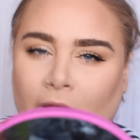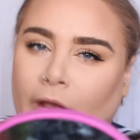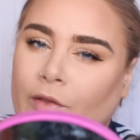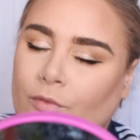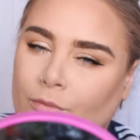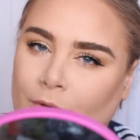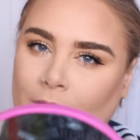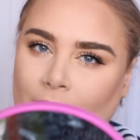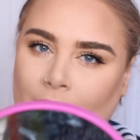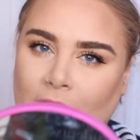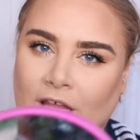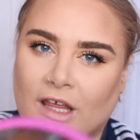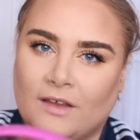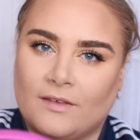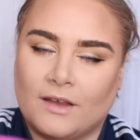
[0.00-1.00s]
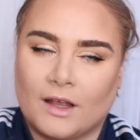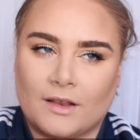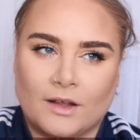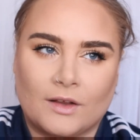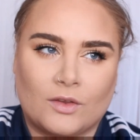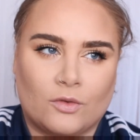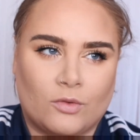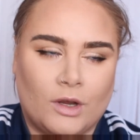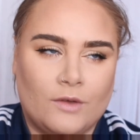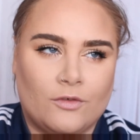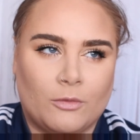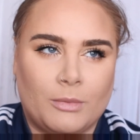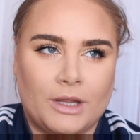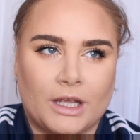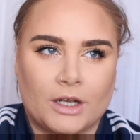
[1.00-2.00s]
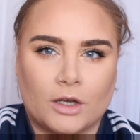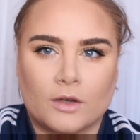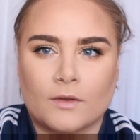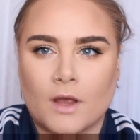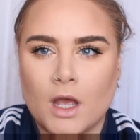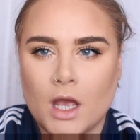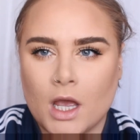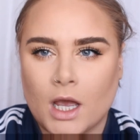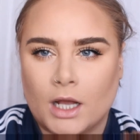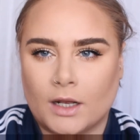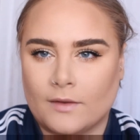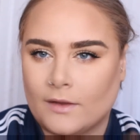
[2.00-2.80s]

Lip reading: It's really, really easy. I think it's great for beginners and